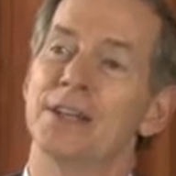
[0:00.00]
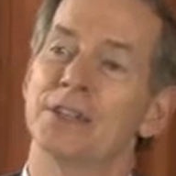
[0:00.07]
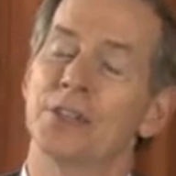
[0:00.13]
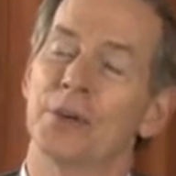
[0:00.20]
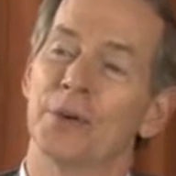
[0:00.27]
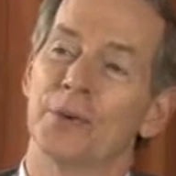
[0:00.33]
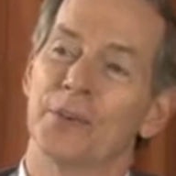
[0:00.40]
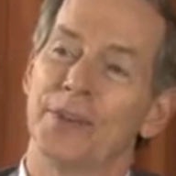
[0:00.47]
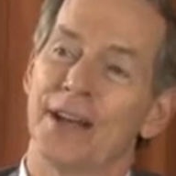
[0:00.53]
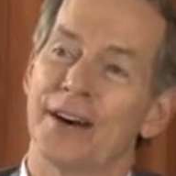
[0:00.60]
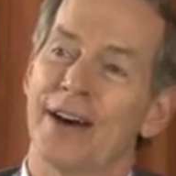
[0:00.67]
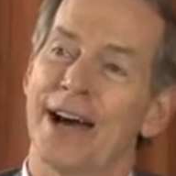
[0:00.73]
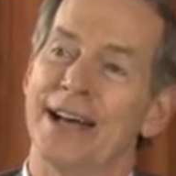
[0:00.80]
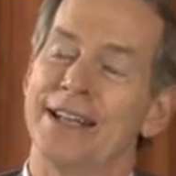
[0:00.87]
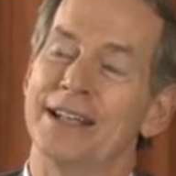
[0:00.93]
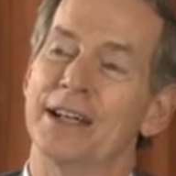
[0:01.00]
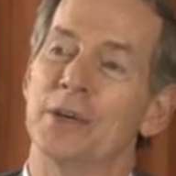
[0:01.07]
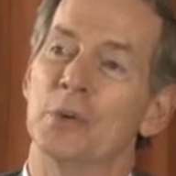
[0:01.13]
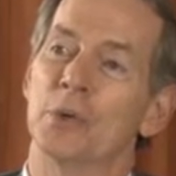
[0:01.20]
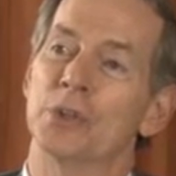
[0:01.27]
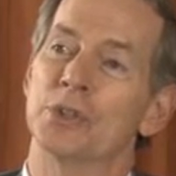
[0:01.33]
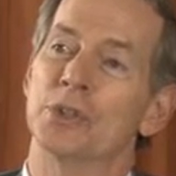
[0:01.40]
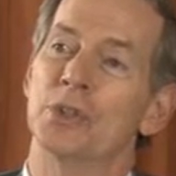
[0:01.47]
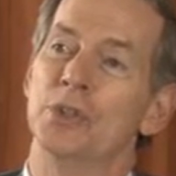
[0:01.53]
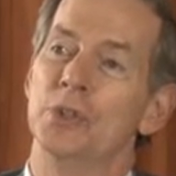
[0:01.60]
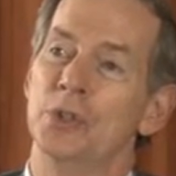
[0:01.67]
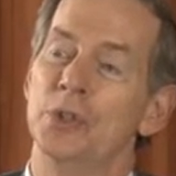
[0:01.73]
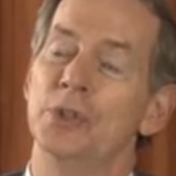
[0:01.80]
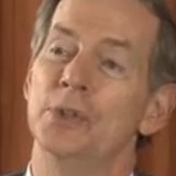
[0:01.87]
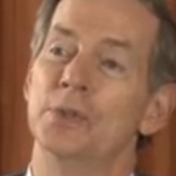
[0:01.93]
So their idea was to
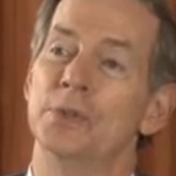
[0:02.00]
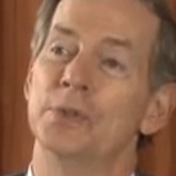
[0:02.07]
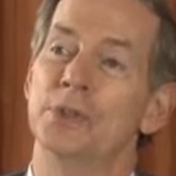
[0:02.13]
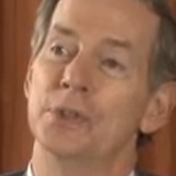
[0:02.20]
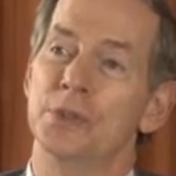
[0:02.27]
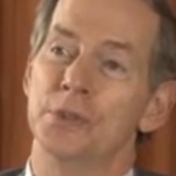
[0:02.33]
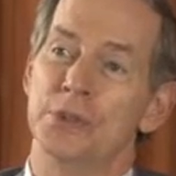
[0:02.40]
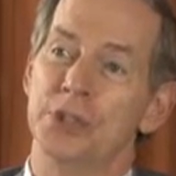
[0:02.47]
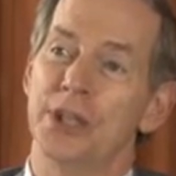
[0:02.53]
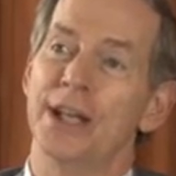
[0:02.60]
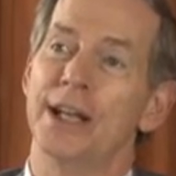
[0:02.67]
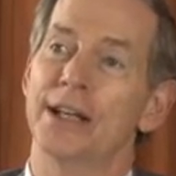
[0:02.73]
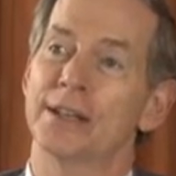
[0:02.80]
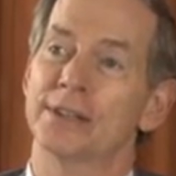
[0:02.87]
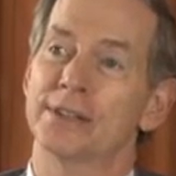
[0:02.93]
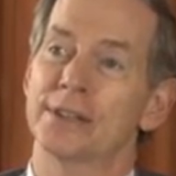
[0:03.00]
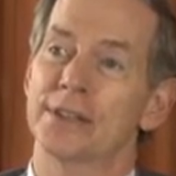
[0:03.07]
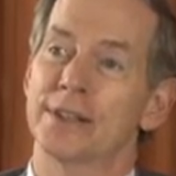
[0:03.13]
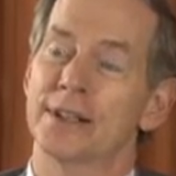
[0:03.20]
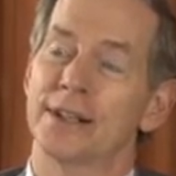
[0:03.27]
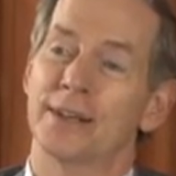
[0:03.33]
use eugenics,